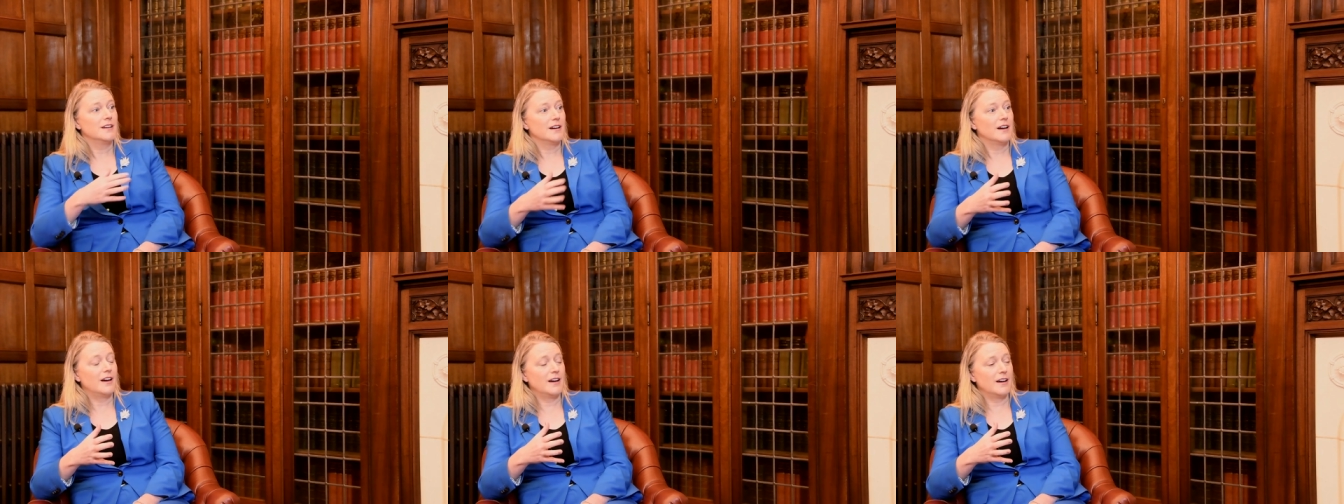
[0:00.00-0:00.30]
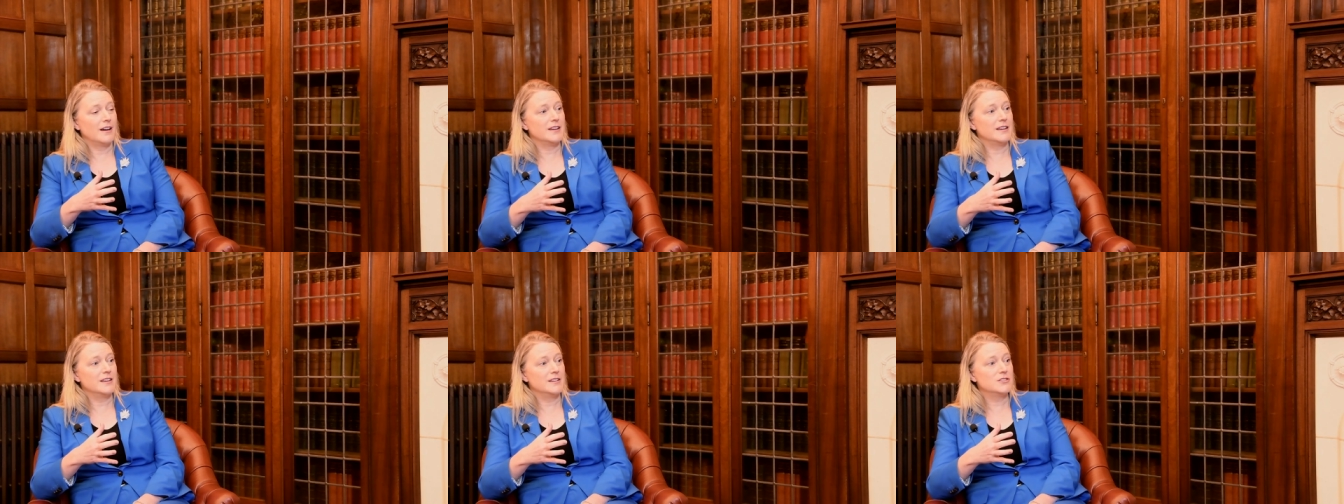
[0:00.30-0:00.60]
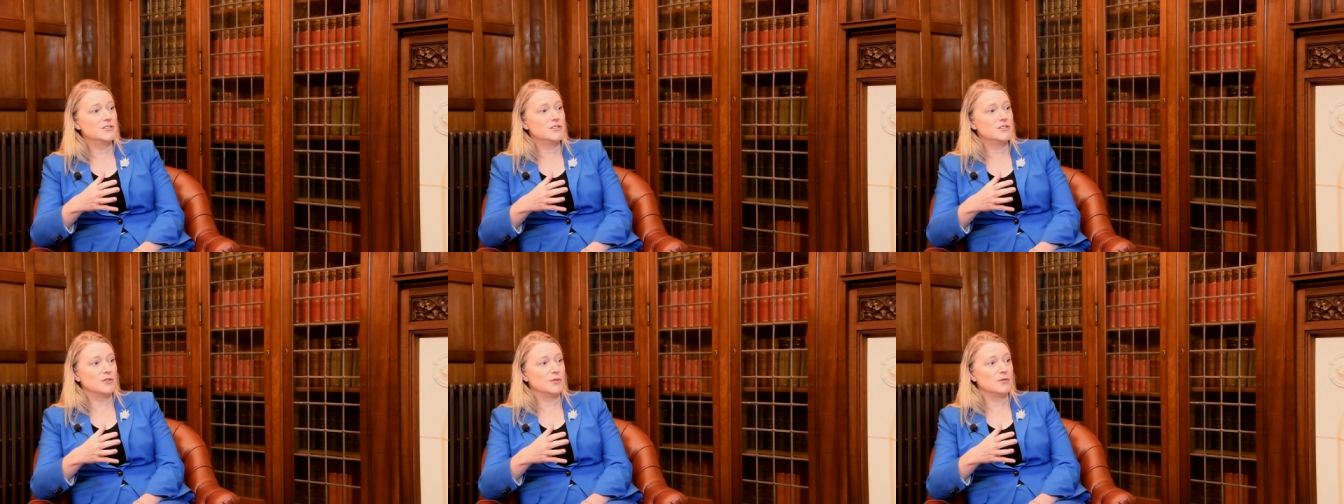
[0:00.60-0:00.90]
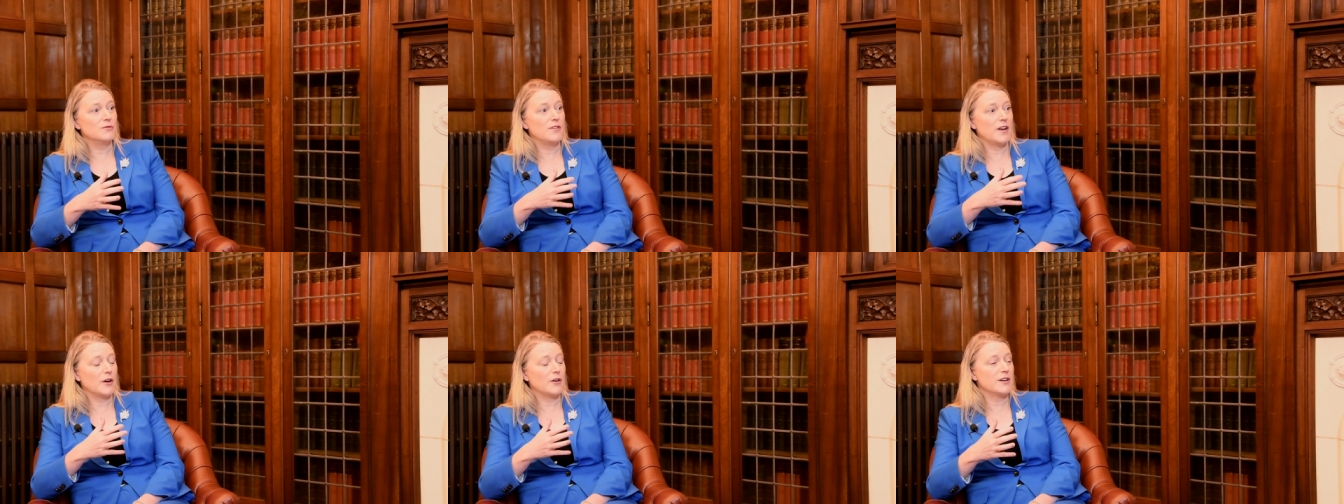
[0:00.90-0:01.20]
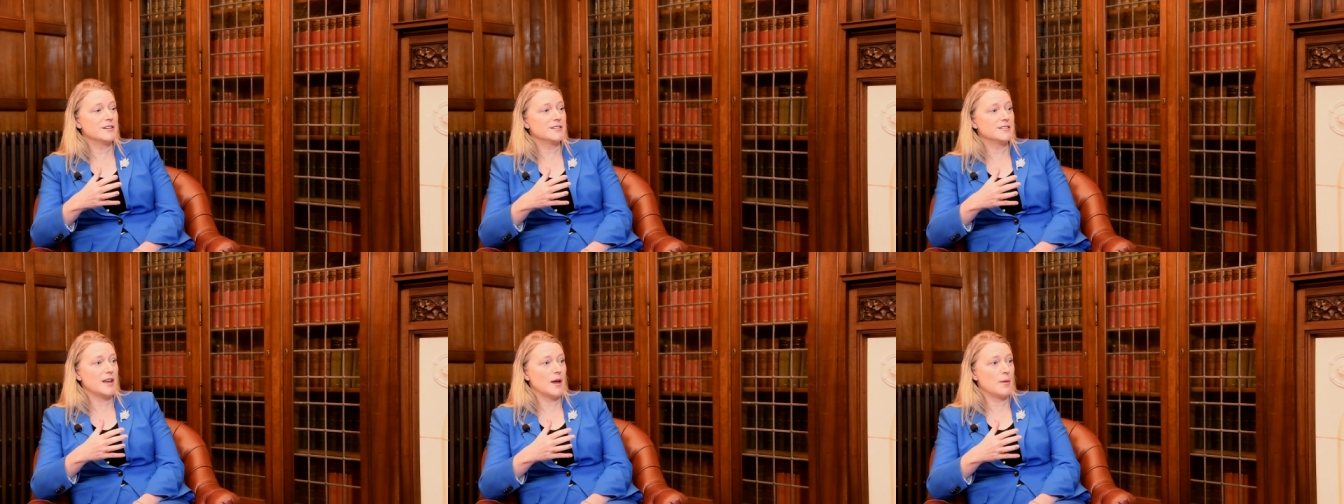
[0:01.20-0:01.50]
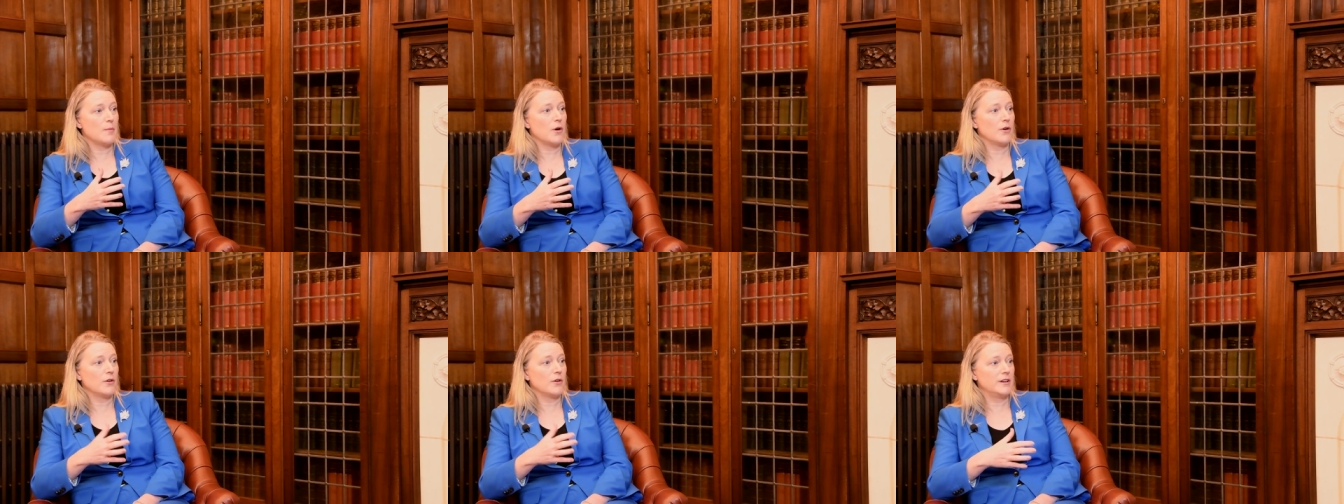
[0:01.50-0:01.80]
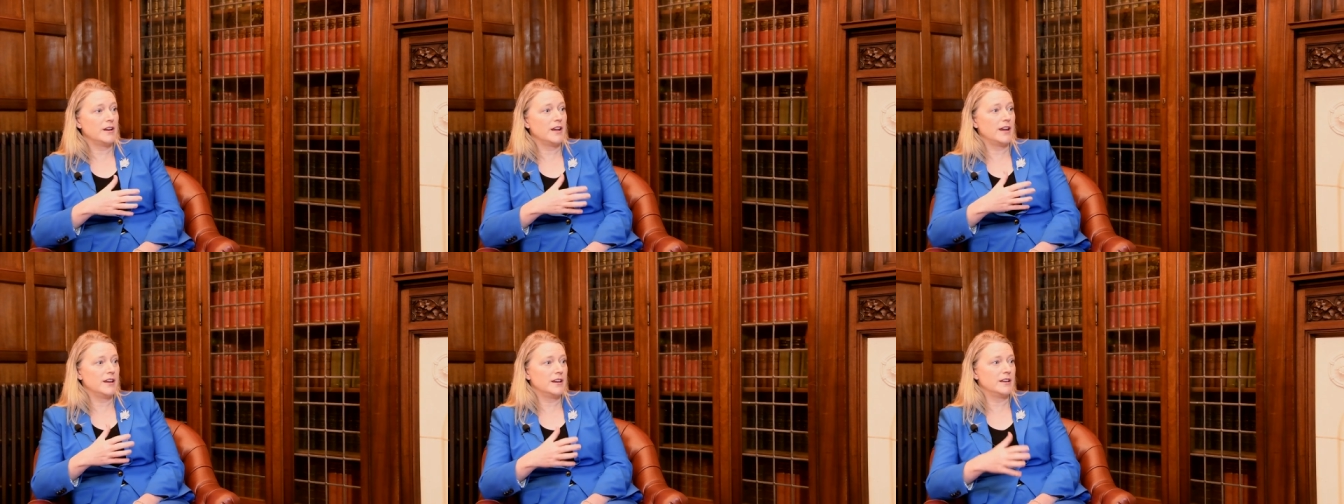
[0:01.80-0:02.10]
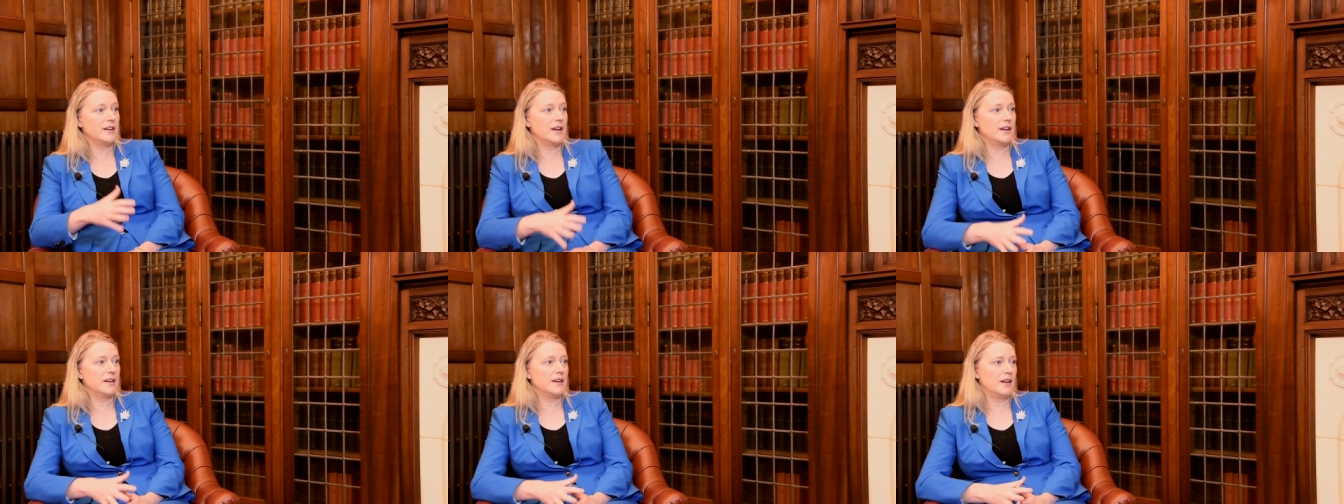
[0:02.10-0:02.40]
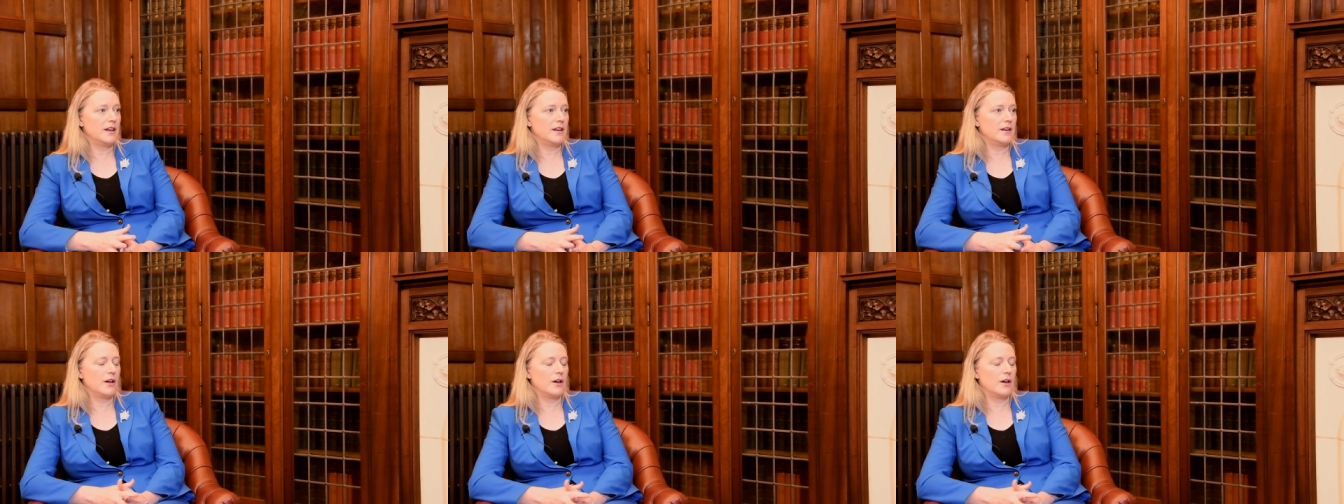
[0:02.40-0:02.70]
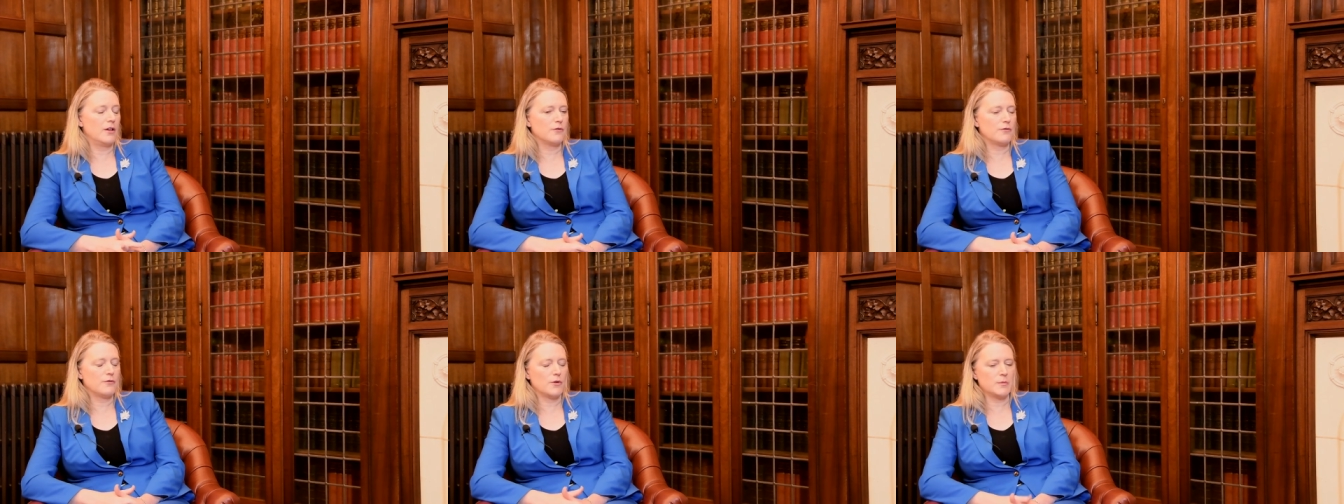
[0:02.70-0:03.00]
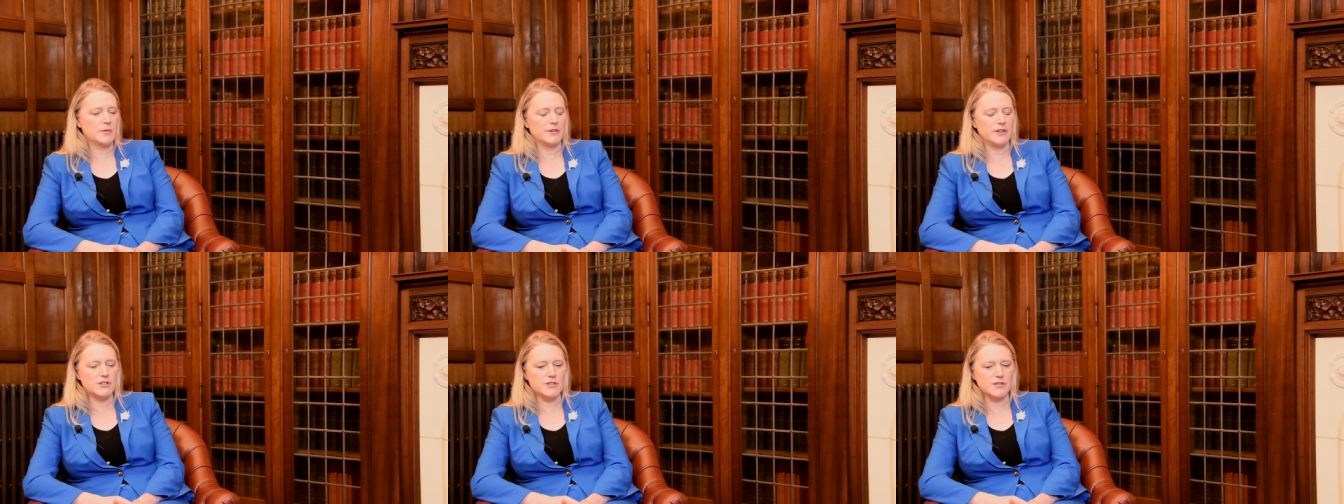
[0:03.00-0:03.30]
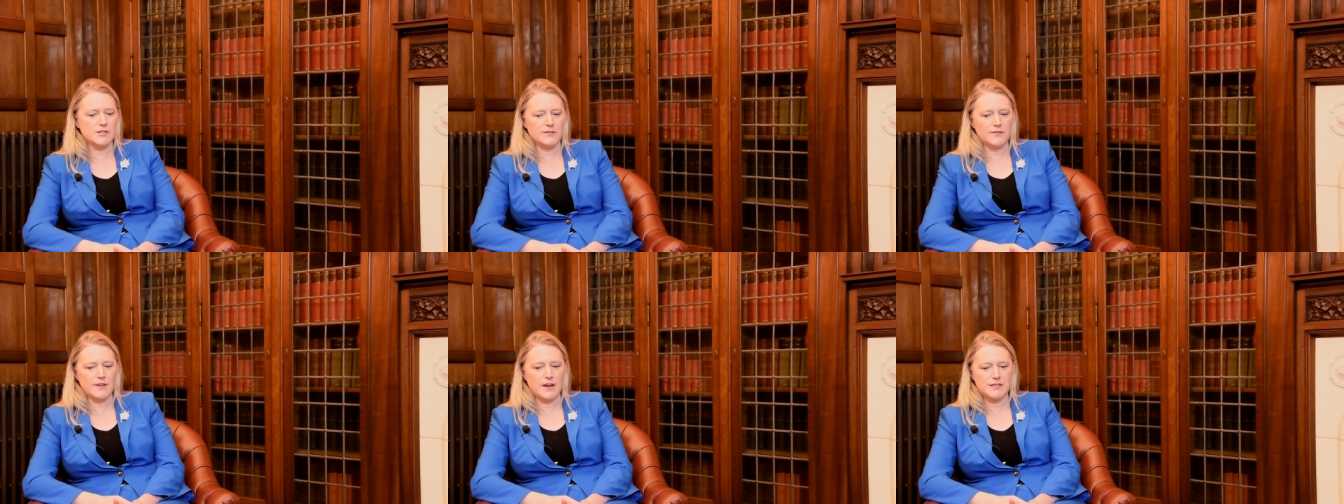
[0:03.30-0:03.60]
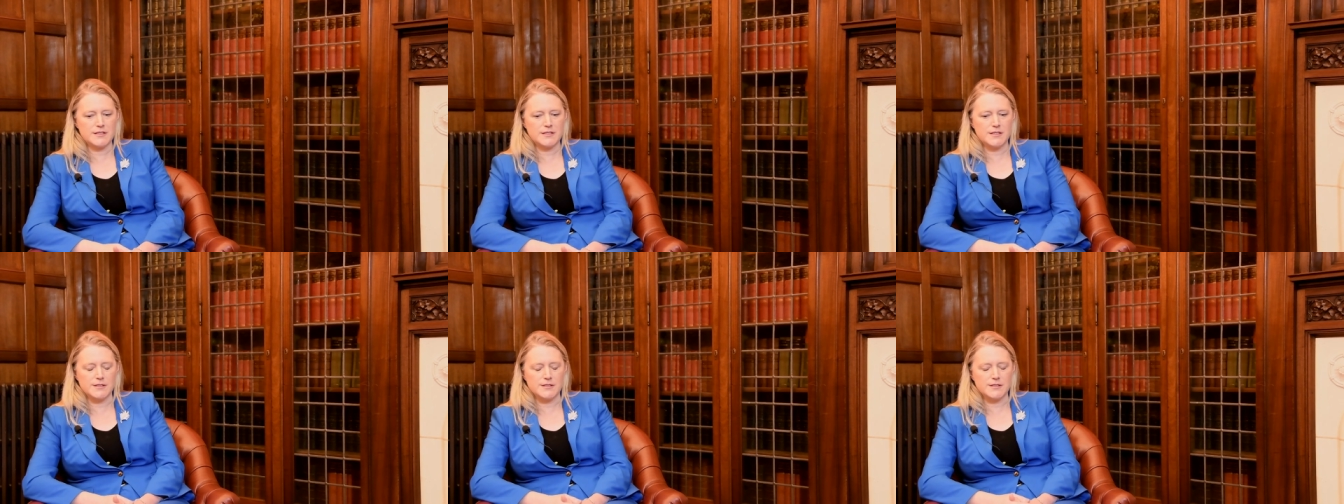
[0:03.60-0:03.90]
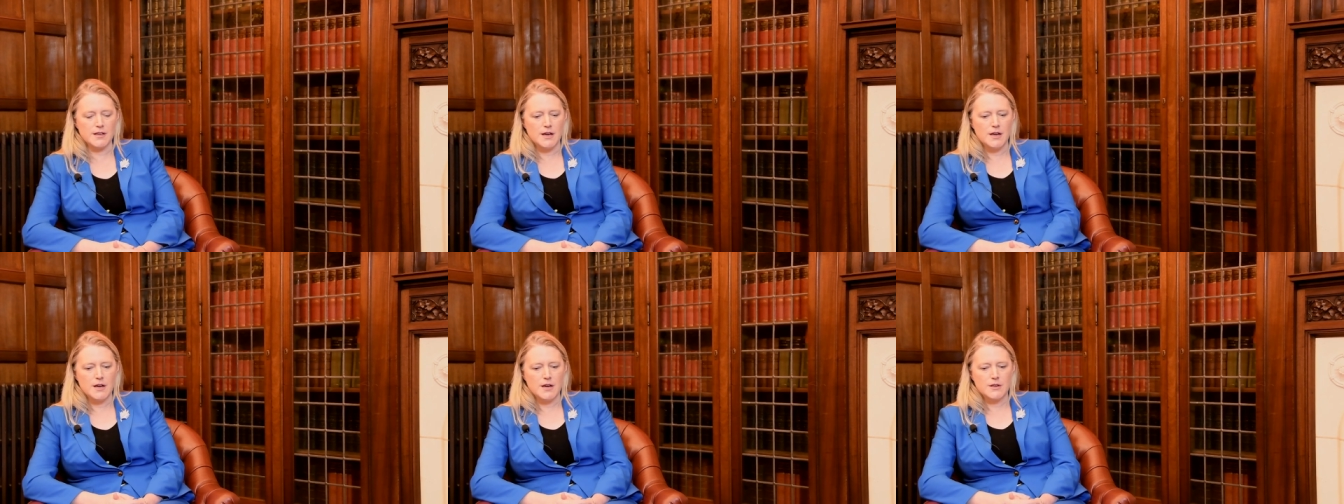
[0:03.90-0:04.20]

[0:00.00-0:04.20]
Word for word: uh, into various mm. mRNA and, and, and yeah. other formulations of vaccines.